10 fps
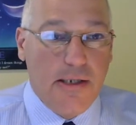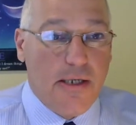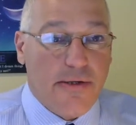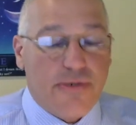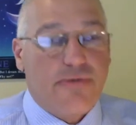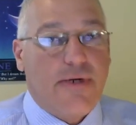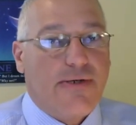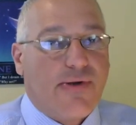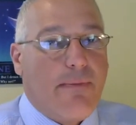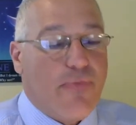There's
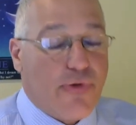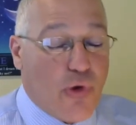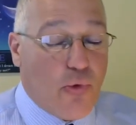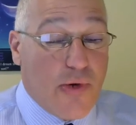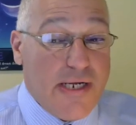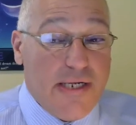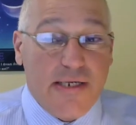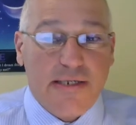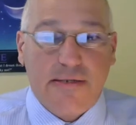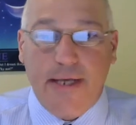risk. So we need
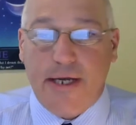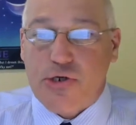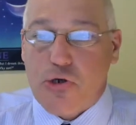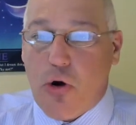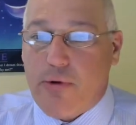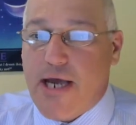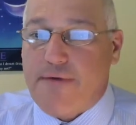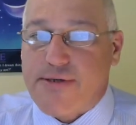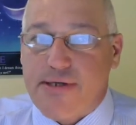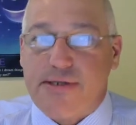to make sure we have
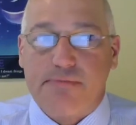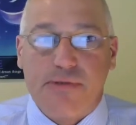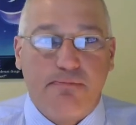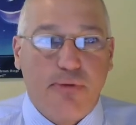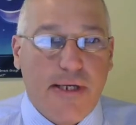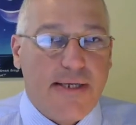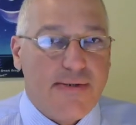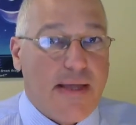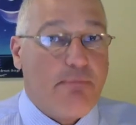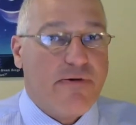systems in place
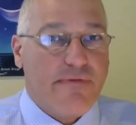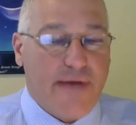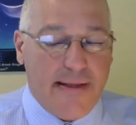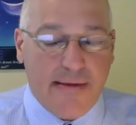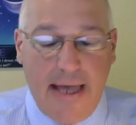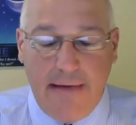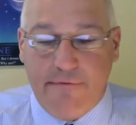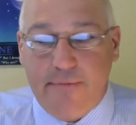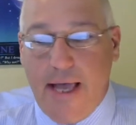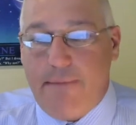that prevent that
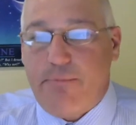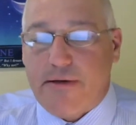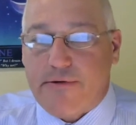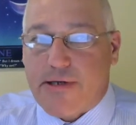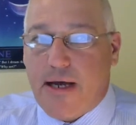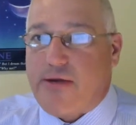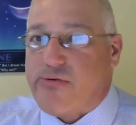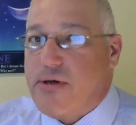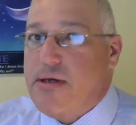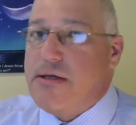from happening to us,
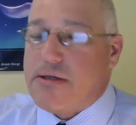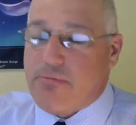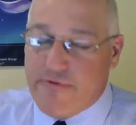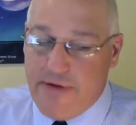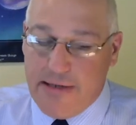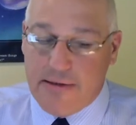to prevent